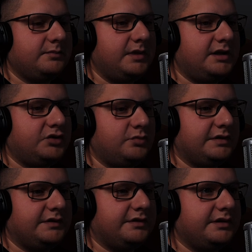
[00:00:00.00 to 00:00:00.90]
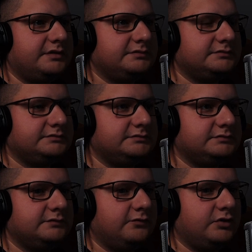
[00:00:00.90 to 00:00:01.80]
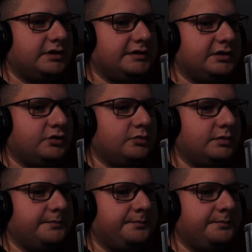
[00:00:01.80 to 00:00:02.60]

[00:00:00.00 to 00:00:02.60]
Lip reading: make new material for that cube.